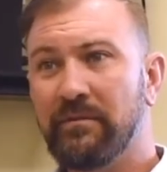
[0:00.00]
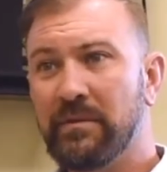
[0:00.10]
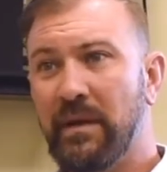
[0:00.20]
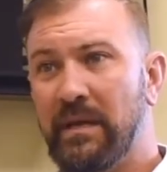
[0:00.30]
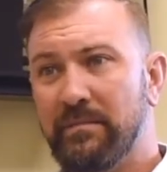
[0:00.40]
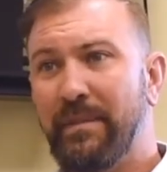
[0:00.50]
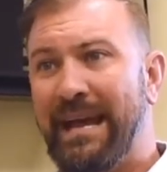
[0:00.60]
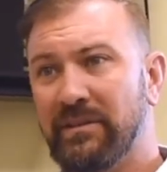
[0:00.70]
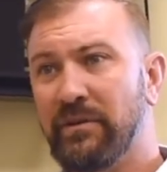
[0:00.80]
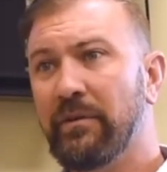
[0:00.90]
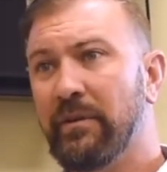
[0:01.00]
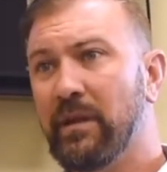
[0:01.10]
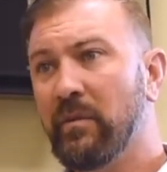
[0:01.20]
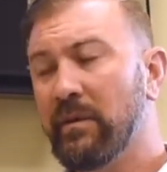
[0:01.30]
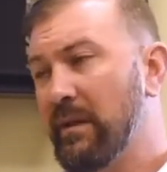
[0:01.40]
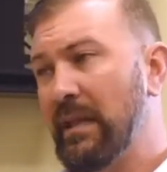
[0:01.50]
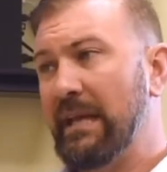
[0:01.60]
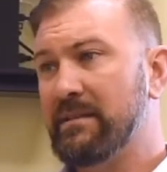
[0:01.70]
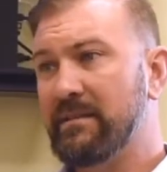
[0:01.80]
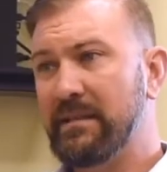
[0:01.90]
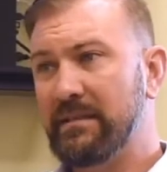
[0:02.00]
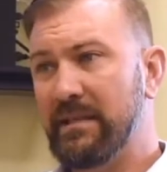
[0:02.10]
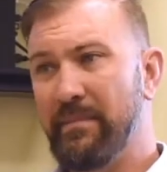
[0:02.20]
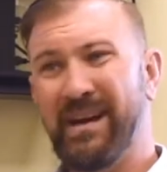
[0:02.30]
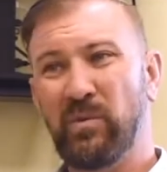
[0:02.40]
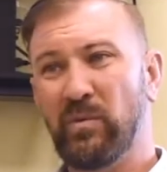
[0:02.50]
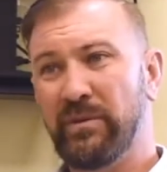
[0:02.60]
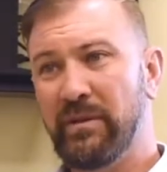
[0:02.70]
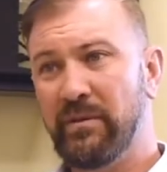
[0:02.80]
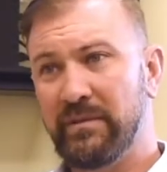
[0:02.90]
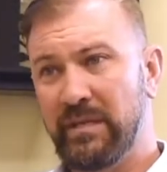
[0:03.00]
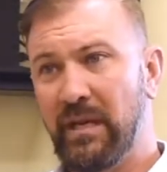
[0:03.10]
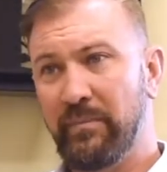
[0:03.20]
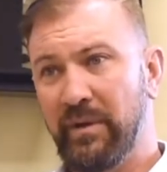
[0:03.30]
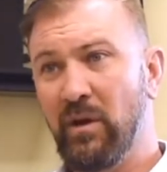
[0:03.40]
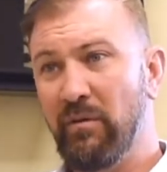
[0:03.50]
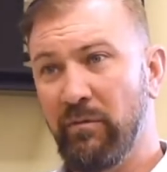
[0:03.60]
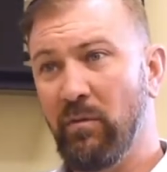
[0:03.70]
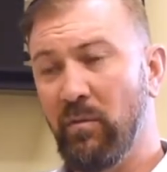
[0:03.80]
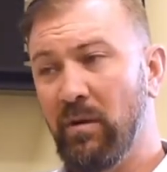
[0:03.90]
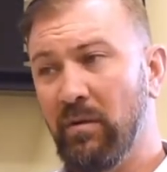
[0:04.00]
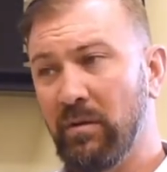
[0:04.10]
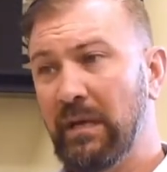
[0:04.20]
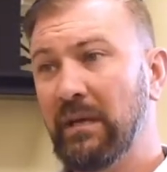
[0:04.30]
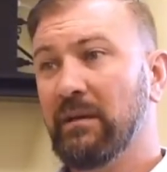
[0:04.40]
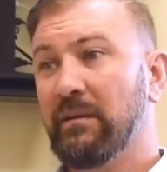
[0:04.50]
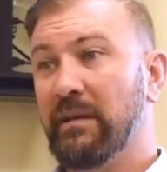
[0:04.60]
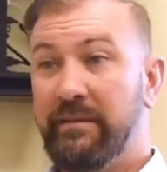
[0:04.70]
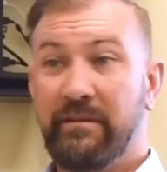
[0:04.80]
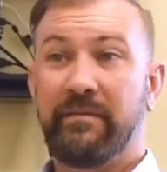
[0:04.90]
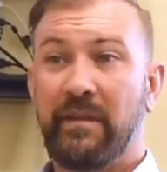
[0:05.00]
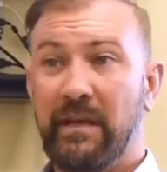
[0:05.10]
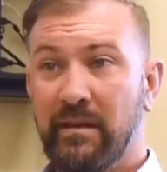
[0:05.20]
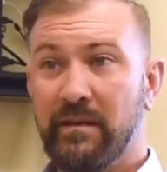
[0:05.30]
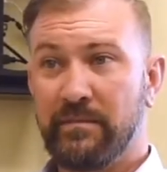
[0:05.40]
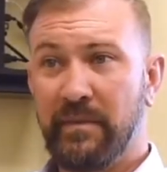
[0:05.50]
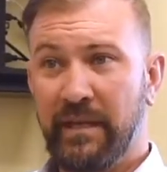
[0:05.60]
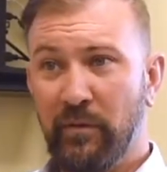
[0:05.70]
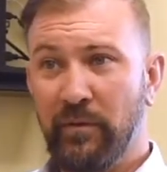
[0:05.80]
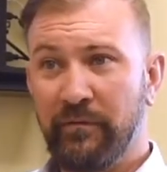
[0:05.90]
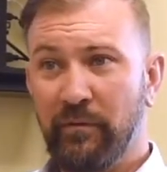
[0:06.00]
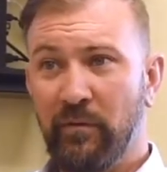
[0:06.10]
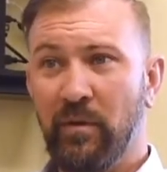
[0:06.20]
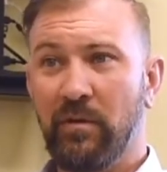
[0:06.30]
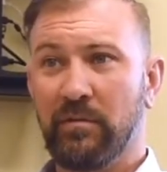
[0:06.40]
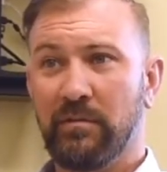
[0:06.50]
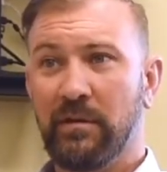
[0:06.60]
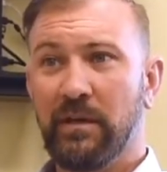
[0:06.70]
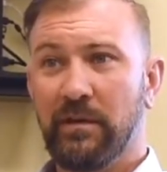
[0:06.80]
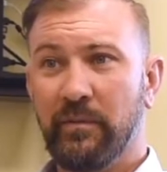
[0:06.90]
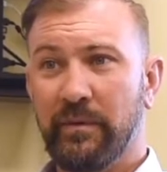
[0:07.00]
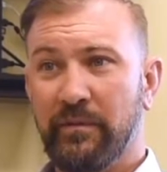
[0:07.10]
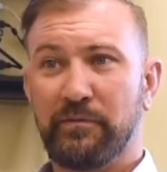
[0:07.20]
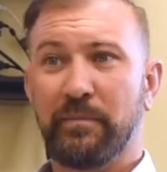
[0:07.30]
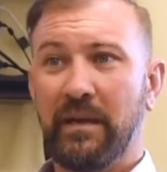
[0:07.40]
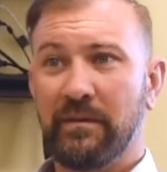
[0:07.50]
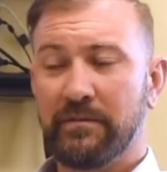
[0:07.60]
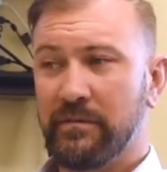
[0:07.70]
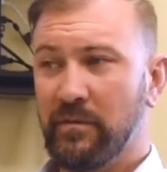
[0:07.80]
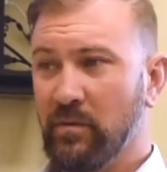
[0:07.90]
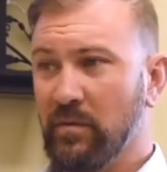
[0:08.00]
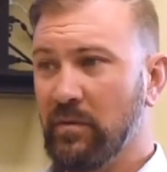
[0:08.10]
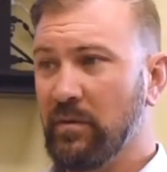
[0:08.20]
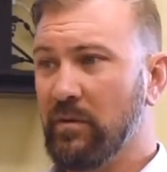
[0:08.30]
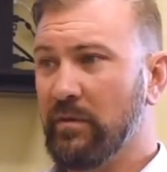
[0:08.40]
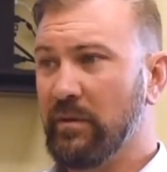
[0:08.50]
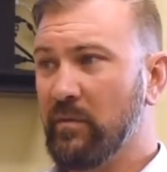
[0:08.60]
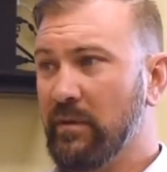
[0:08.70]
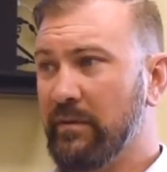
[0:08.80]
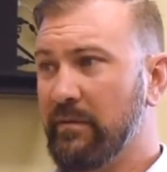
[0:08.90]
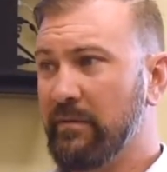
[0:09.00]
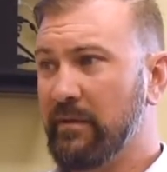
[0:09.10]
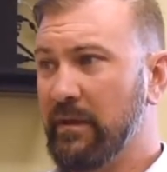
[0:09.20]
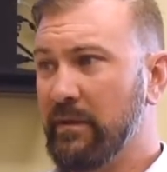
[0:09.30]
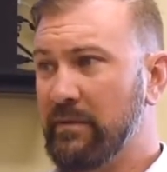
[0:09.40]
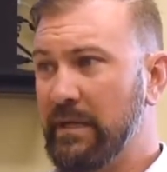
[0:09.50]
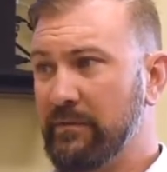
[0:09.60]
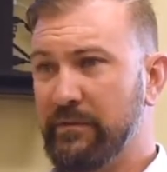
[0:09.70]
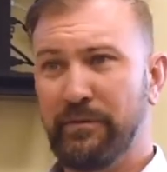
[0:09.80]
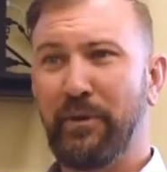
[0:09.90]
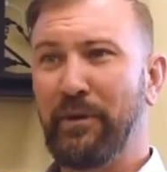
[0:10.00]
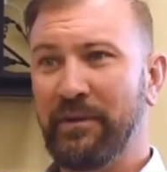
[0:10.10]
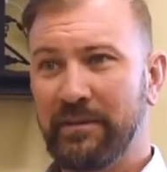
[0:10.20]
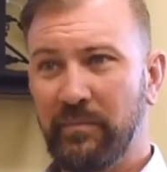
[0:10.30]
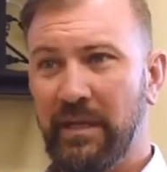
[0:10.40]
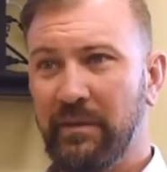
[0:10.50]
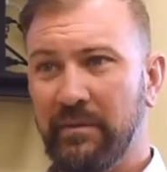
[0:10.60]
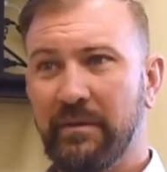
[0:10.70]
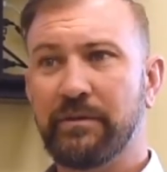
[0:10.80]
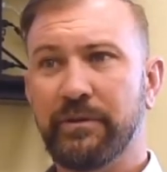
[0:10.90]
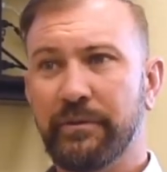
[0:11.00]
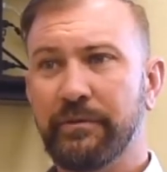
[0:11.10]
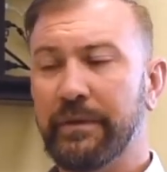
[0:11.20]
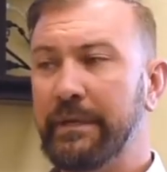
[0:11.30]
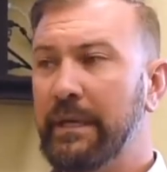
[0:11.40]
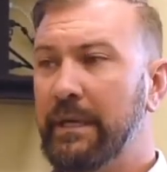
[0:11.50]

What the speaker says: If somebody's back's hurting, one of the last things they might want to do is get up and go for a walk, even if that does mean going for a walk with their spouse, or going with down to the park to play with their children,